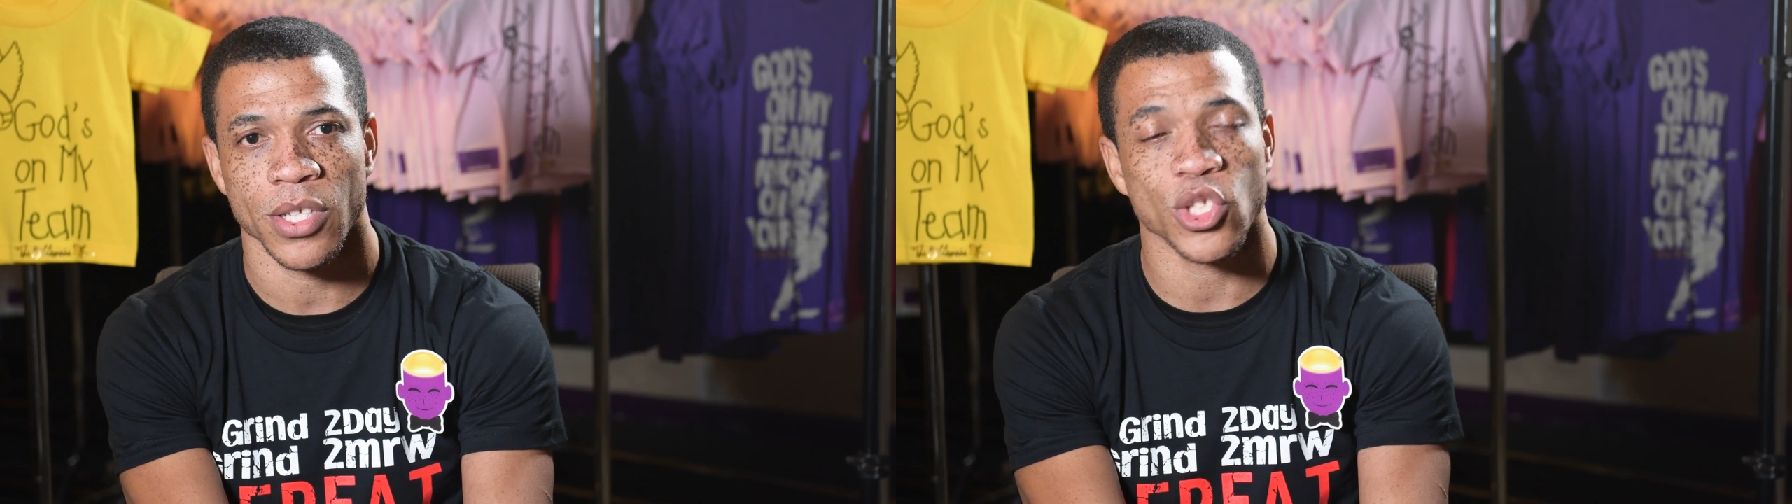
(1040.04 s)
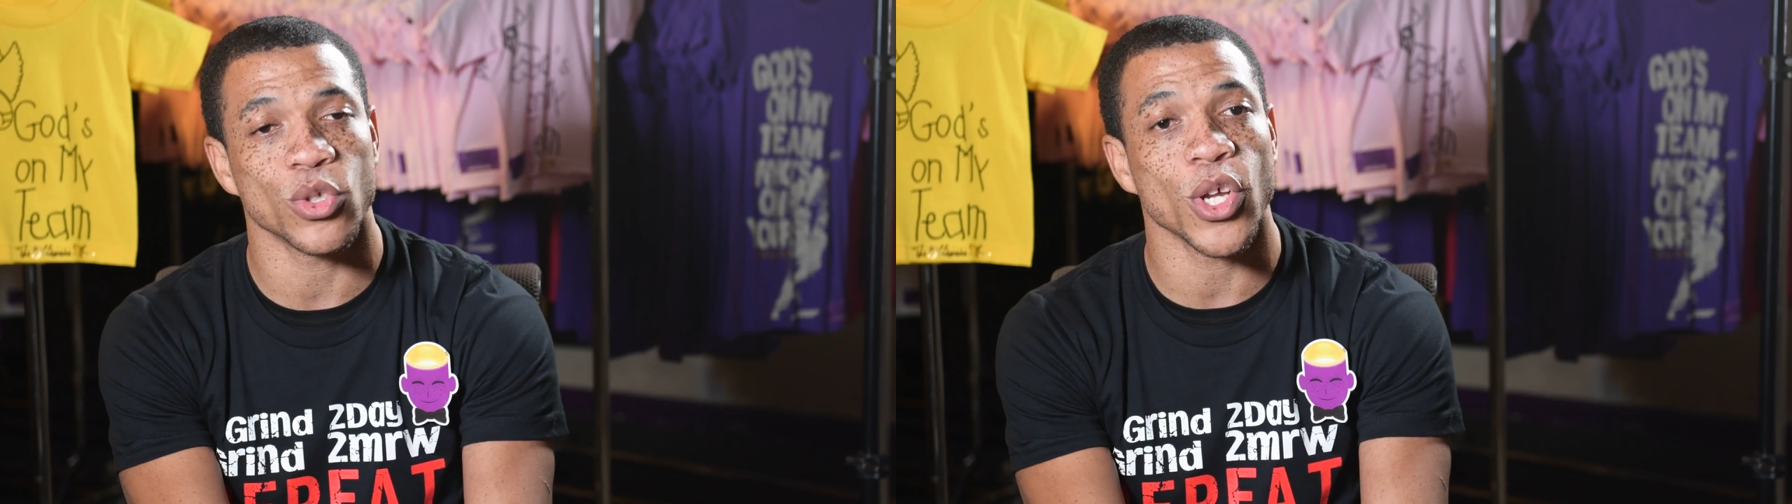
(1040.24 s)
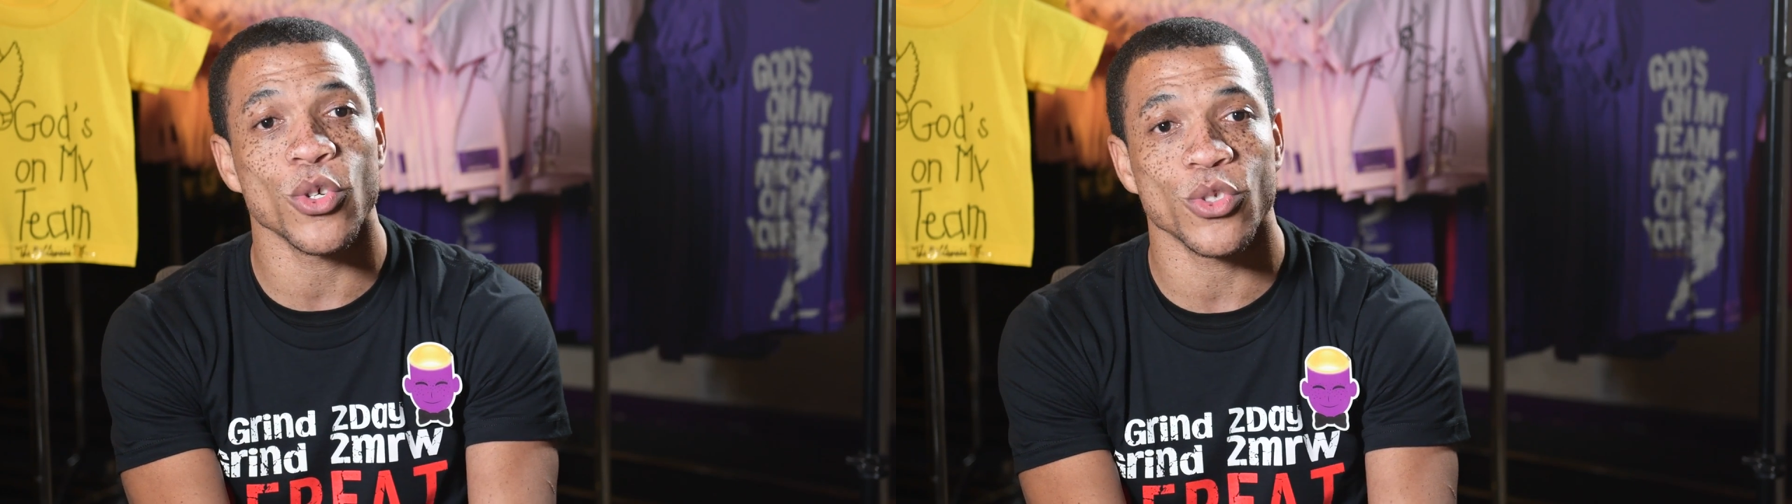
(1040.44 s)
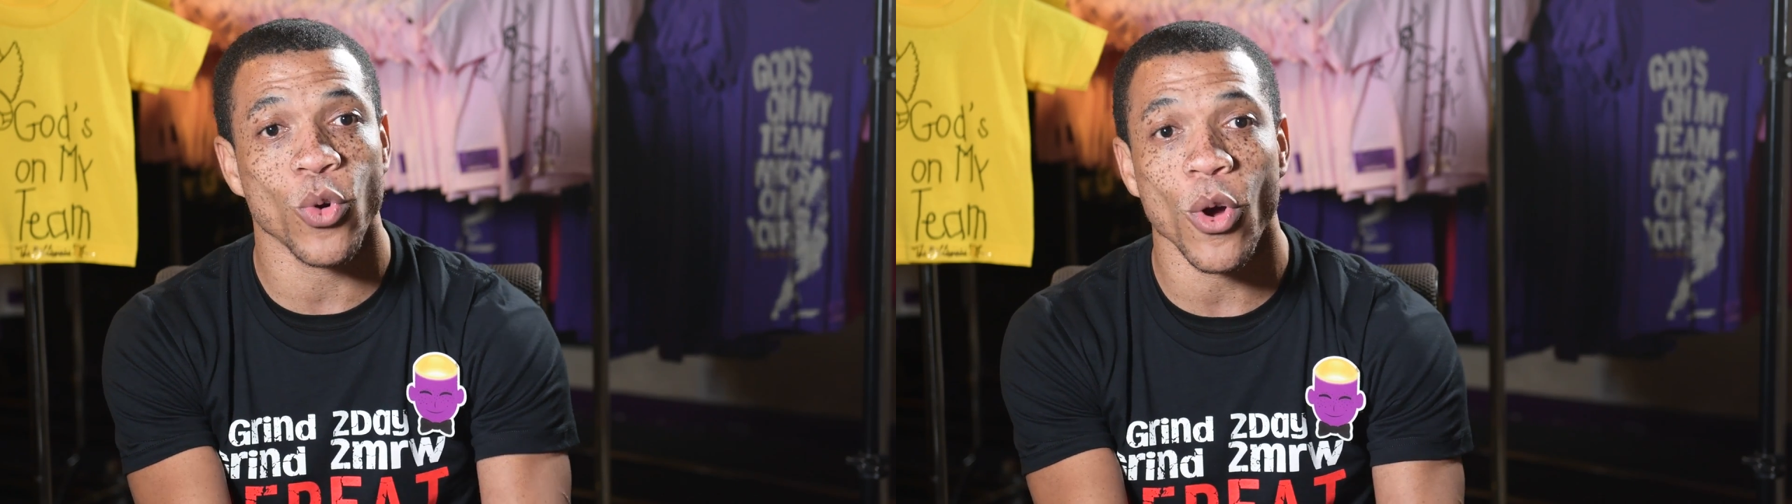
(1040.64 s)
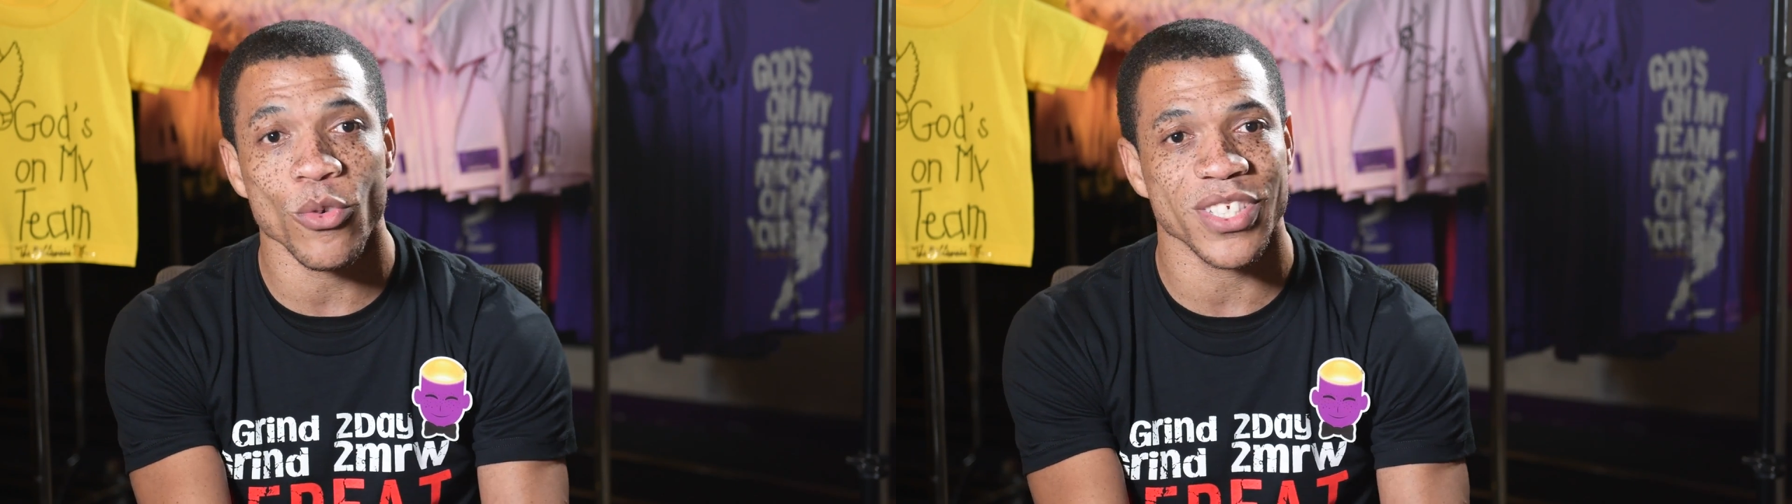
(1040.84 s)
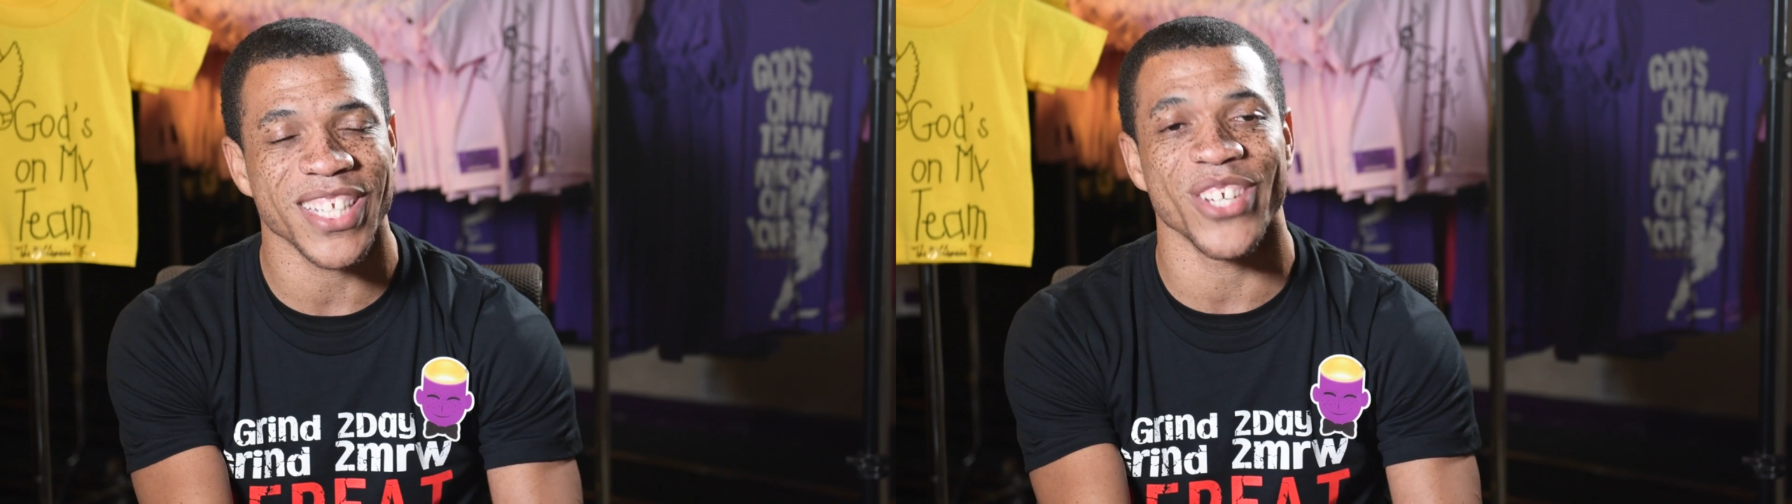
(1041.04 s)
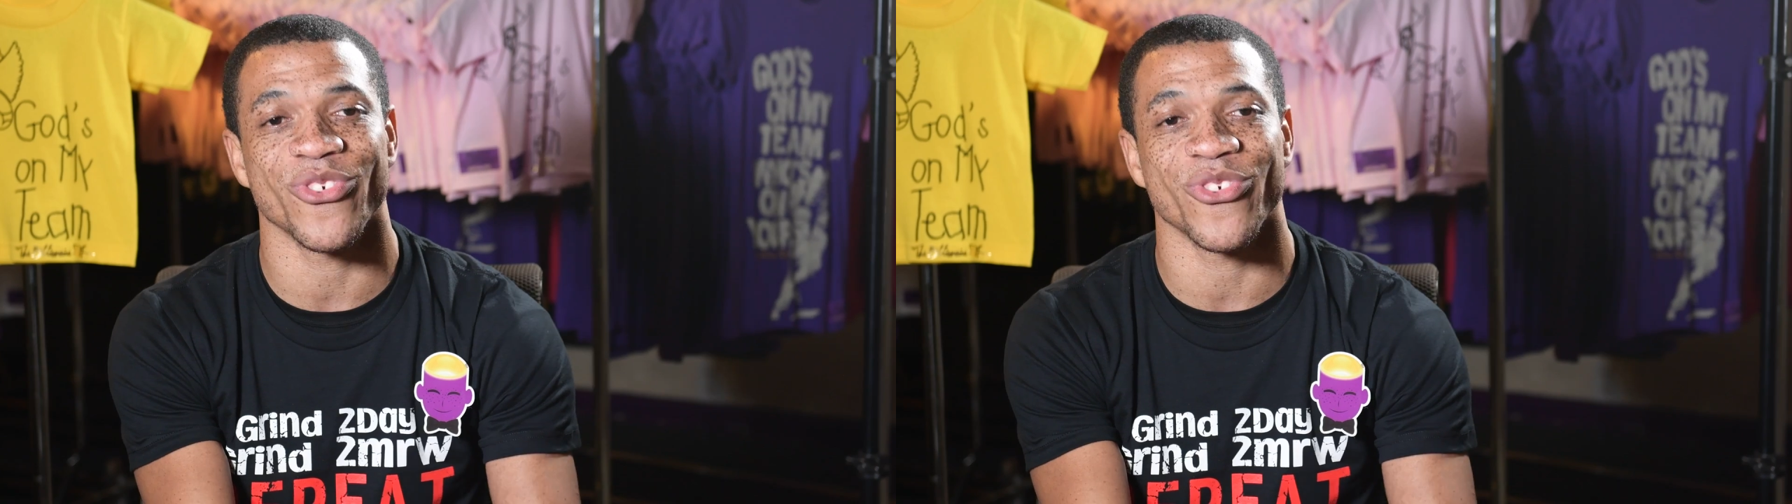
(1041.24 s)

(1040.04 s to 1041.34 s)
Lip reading: So those quotes, they